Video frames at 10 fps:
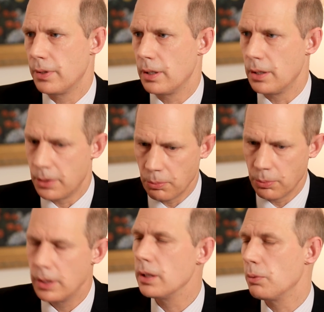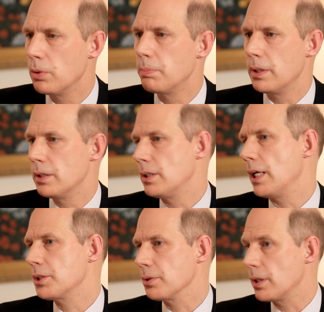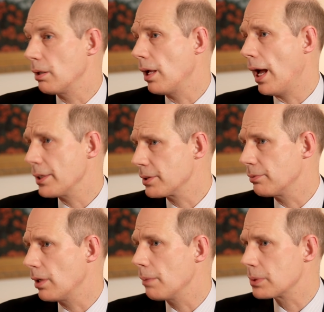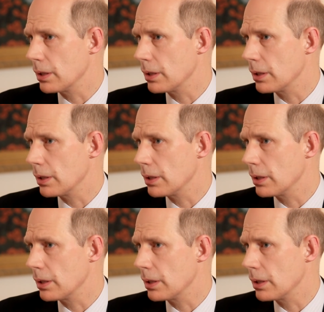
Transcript: you really would be in danger in a House of Reps